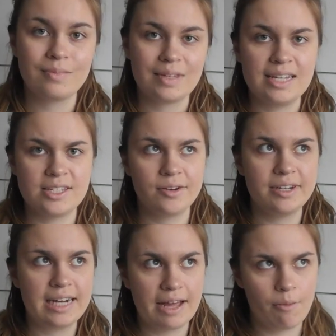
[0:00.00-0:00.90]
And so I
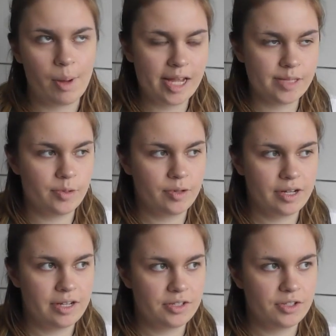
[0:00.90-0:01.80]
didn't have a passport,
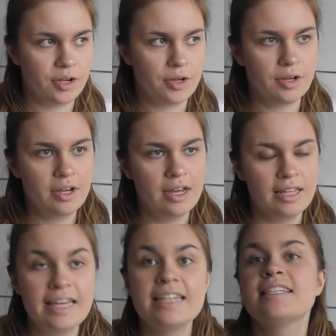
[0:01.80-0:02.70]
and so
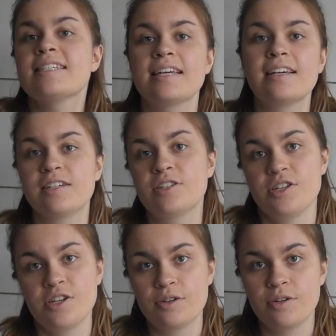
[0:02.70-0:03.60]
the easiest thing I could
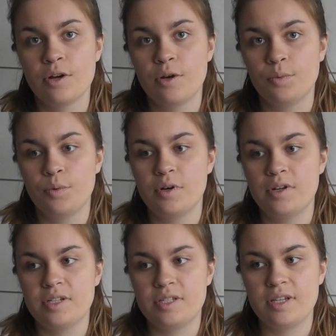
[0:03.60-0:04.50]
do
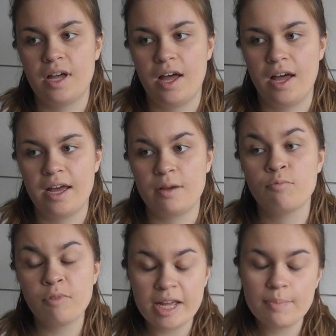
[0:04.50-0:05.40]
was I
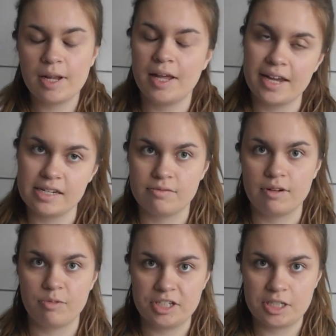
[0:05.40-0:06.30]
reapplied for
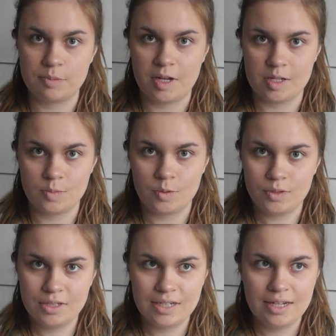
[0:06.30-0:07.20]
a British
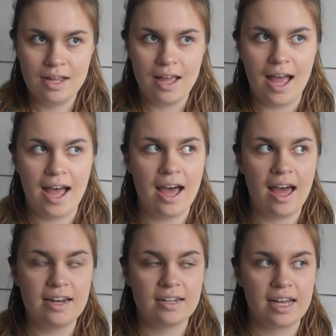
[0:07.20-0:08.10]
passport,
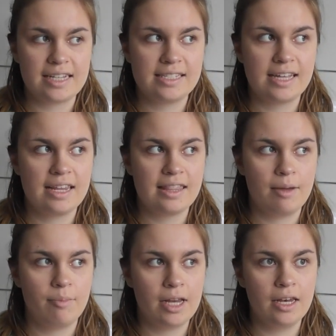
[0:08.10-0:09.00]
and I said
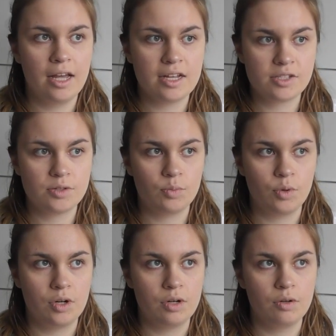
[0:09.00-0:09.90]
that my last
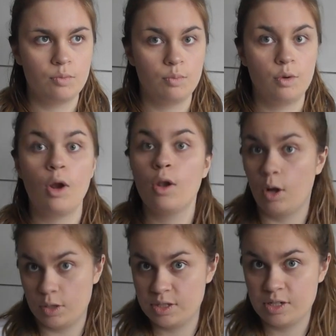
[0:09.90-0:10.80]
one got
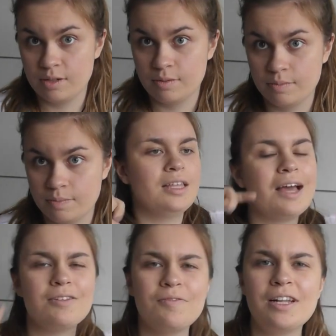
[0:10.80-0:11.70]
lost. You
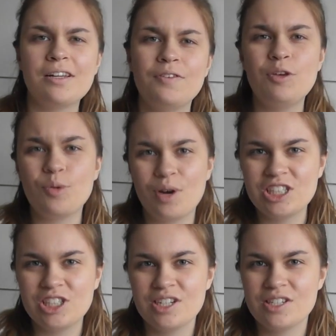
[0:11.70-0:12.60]
have to fill in a few
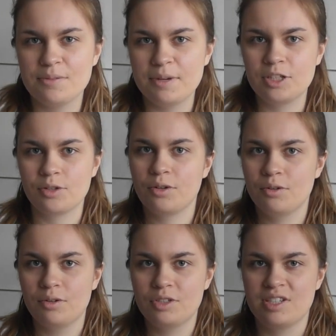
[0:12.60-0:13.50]
questions to make sure you're
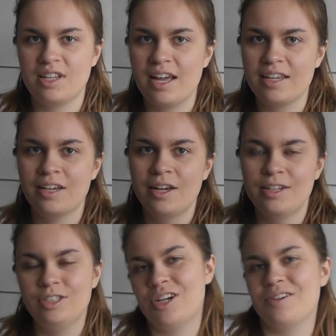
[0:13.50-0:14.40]
not just like
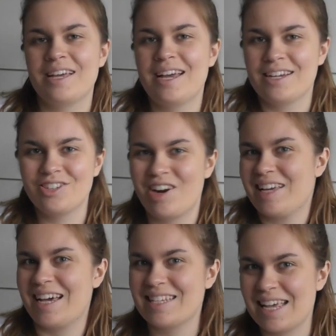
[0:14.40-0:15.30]
joking and trying to
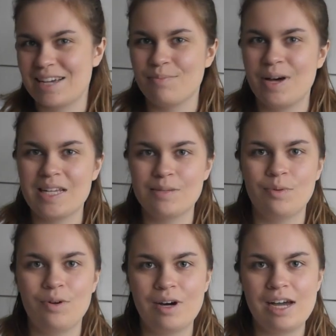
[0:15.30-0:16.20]
get a second
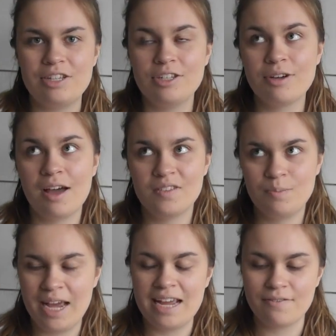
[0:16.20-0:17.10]
passport, and you do have to
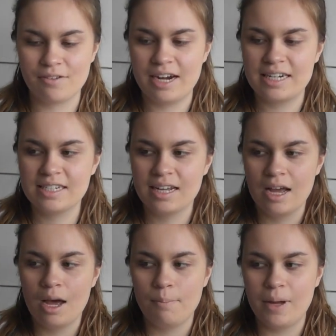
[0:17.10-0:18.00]
pay for it,
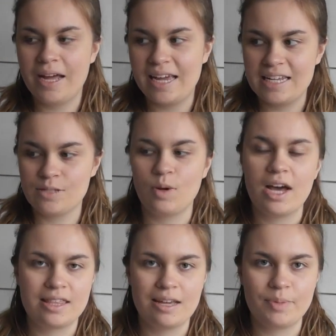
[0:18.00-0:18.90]
but it is
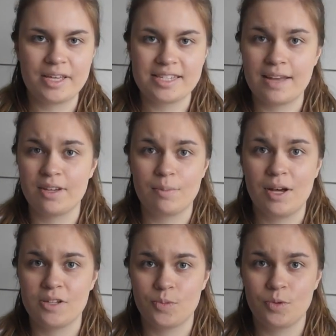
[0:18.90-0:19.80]
worth it because having a
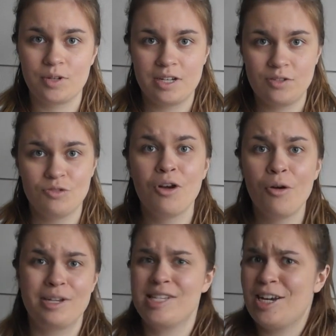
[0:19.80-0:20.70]
passport is
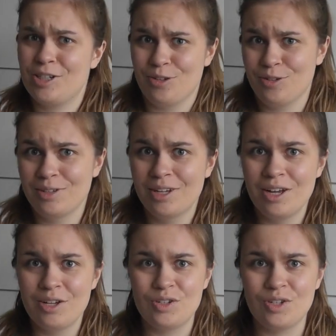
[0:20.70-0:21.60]
so essential
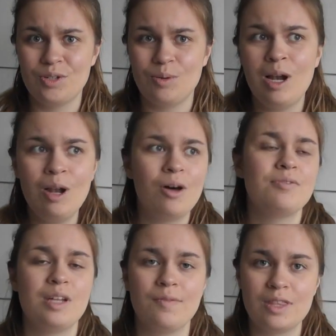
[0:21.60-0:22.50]
to a lot of
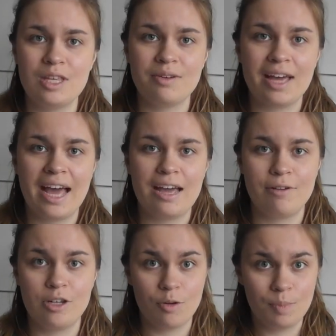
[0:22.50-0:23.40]
stuff in the UK
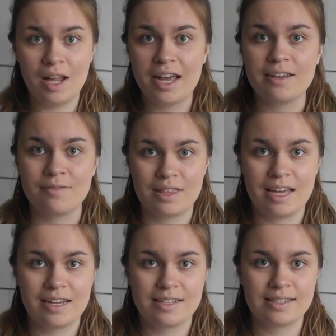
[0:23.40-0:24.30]
when you're applying for
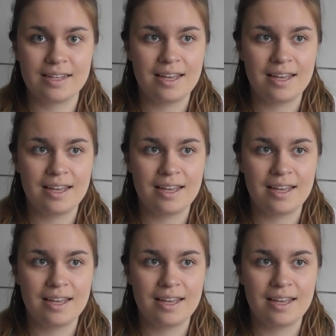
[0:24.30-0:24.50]
things,